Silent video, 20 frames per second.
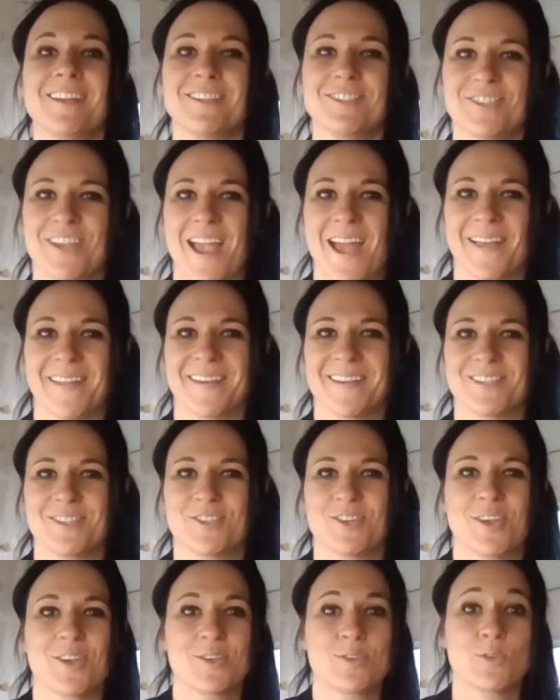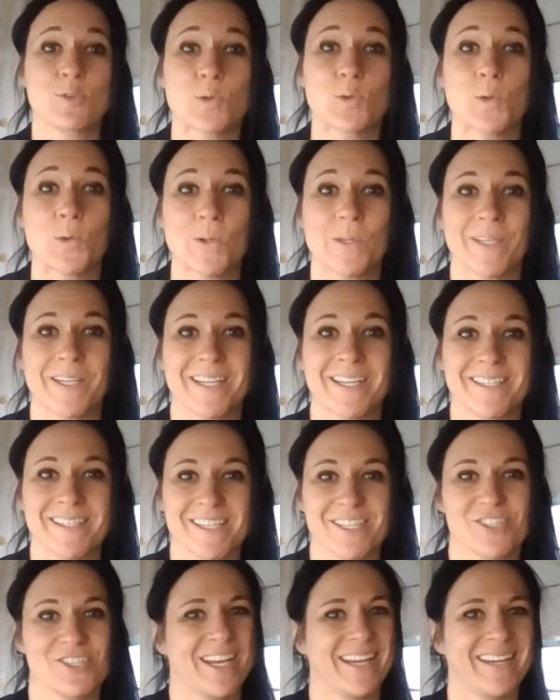challenge schoolie
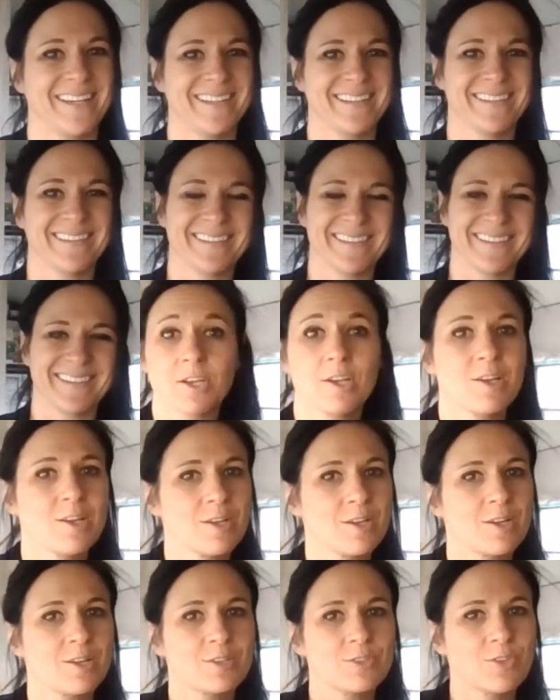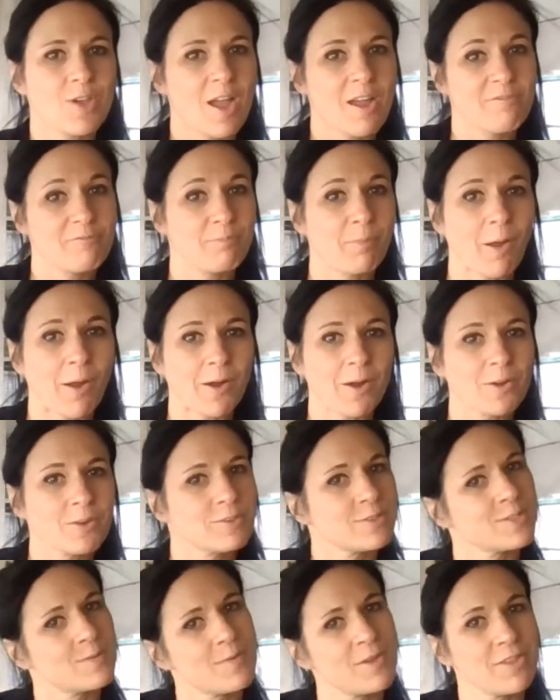edition. So I've
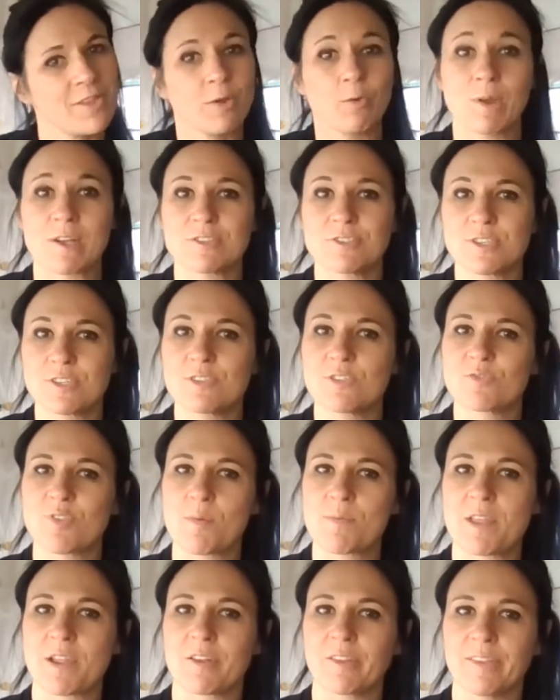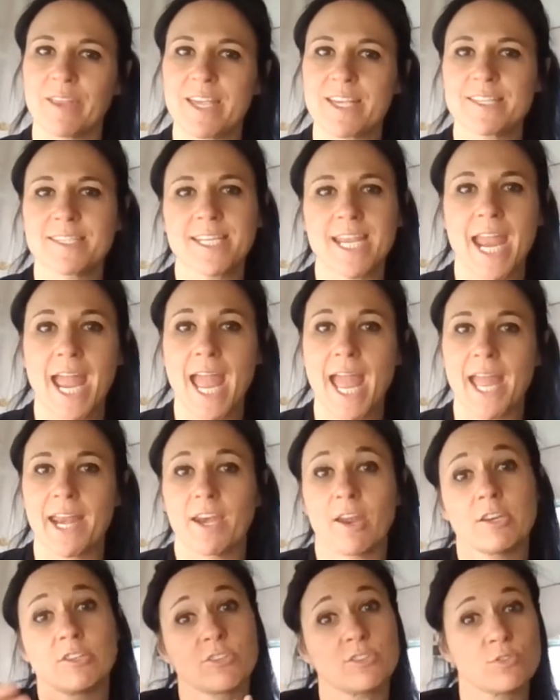borrowed some of the questions from their list
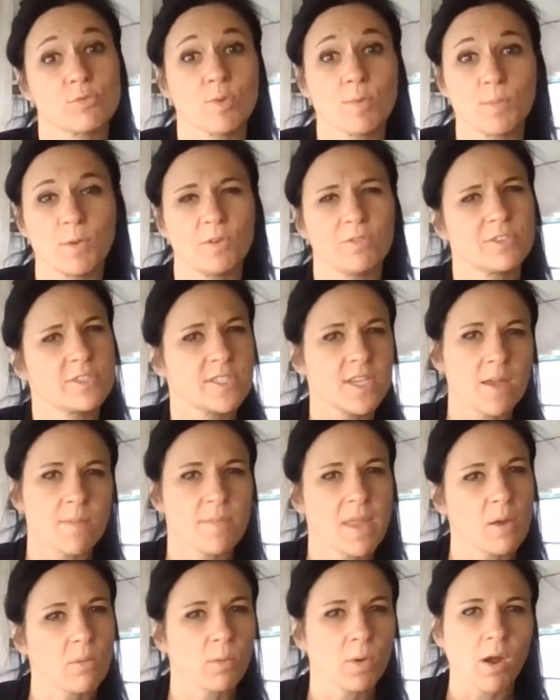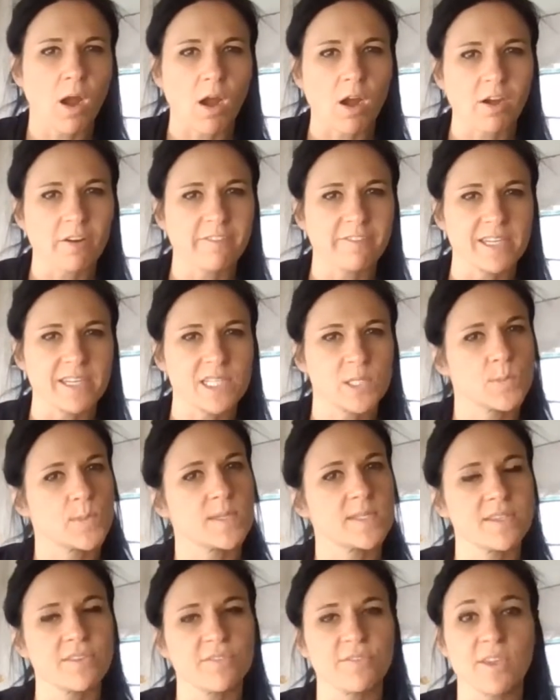and just removed some that were RV
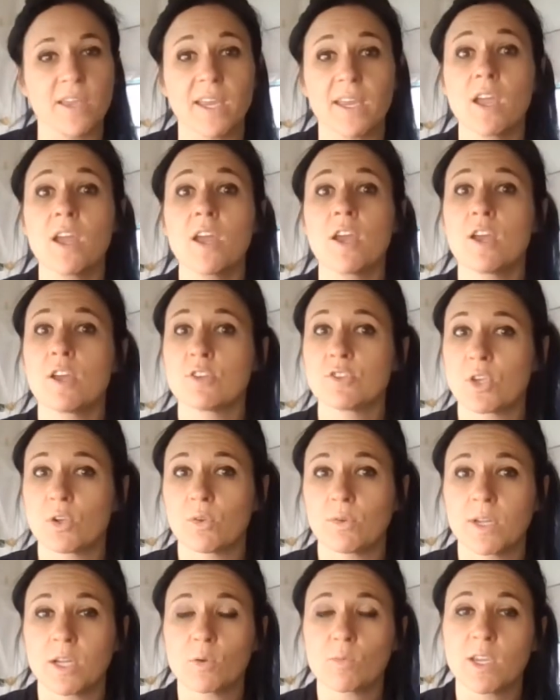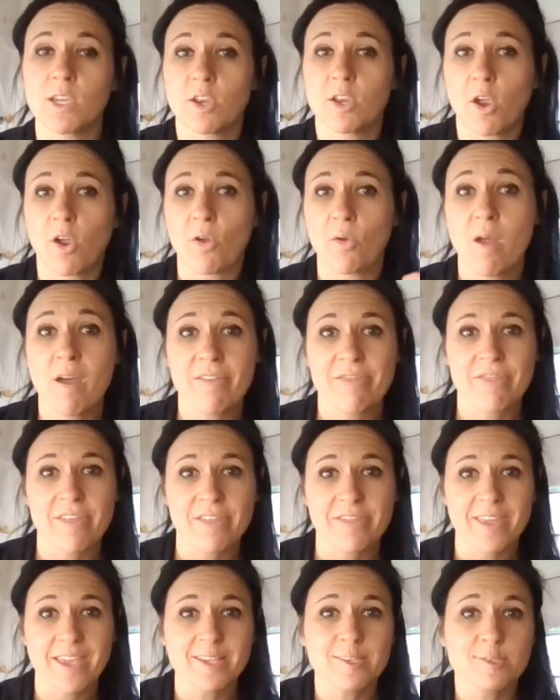specific. So here we go.
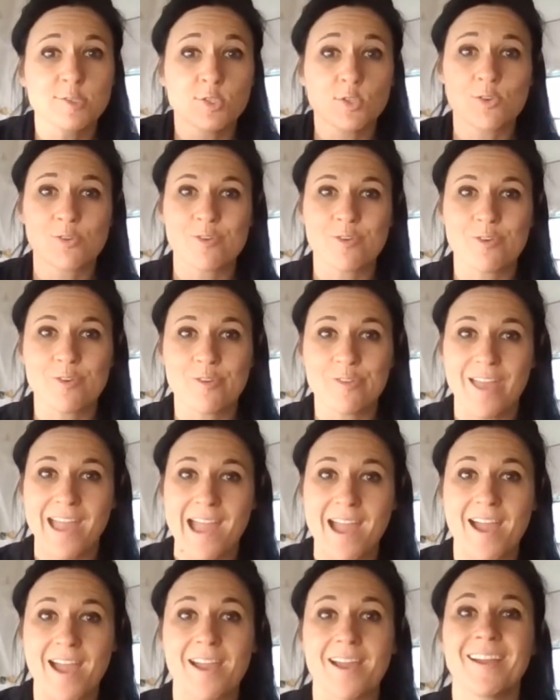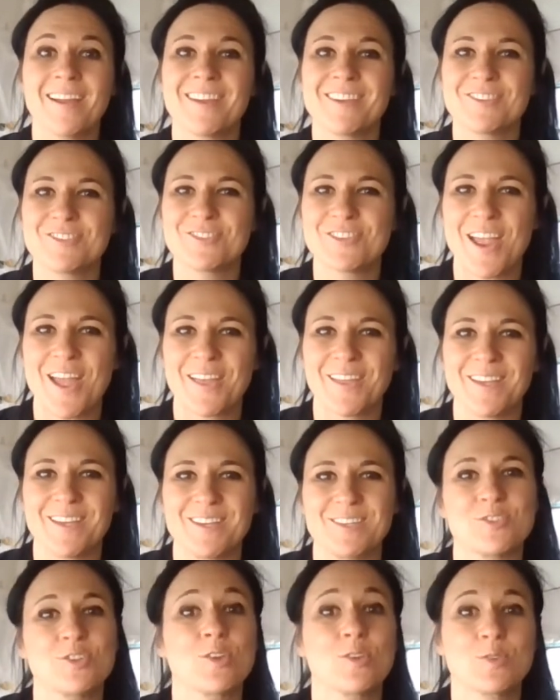The this or that
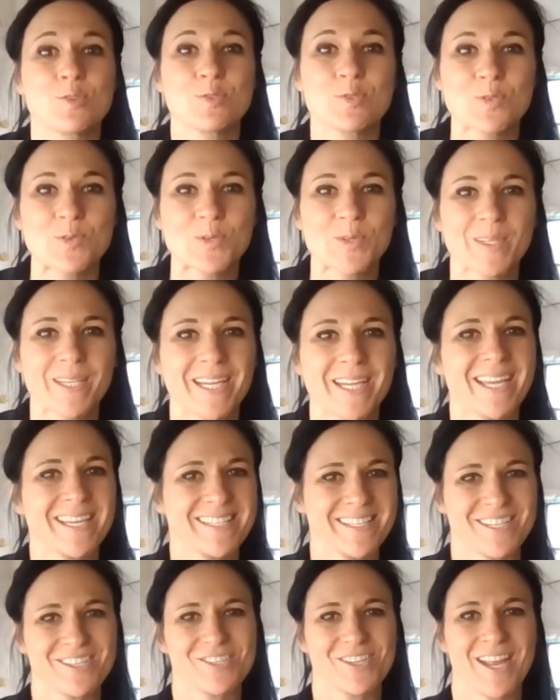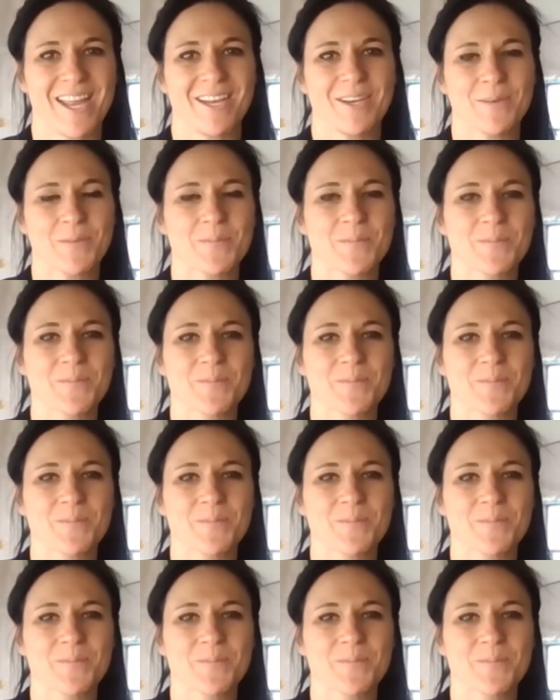challenge schoolie edition.